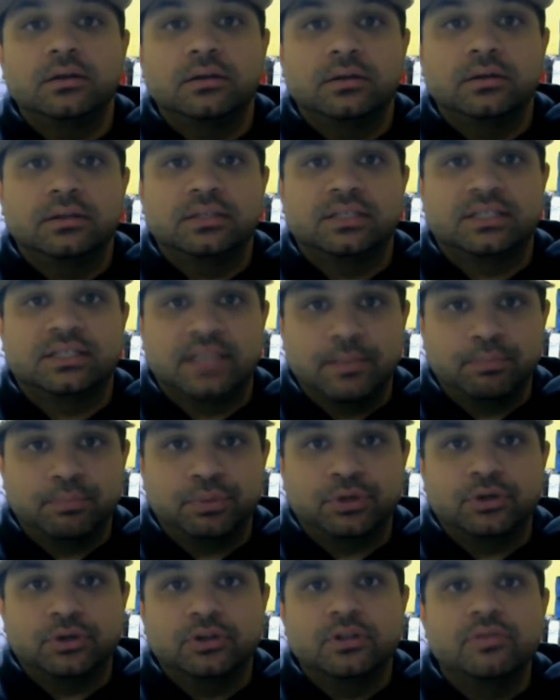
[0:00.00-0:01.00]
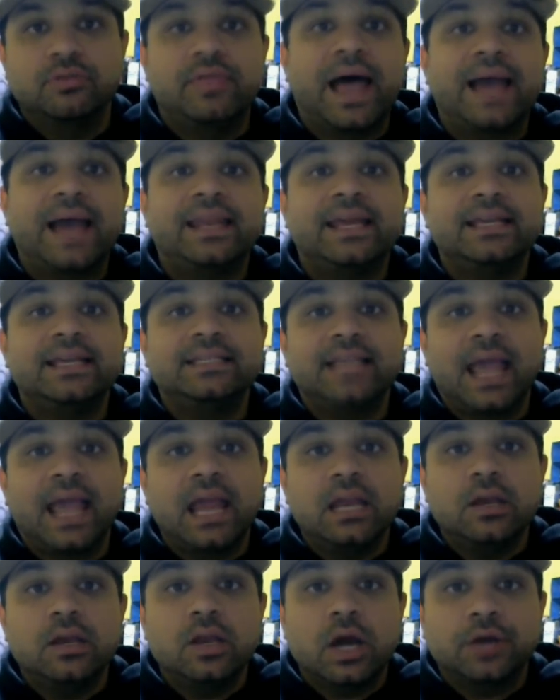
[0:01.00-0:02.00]
Simple. That is
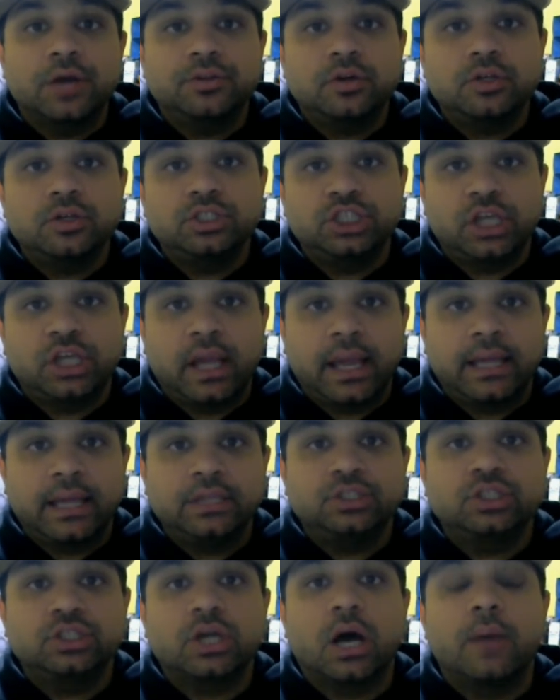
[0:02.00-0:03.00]
another change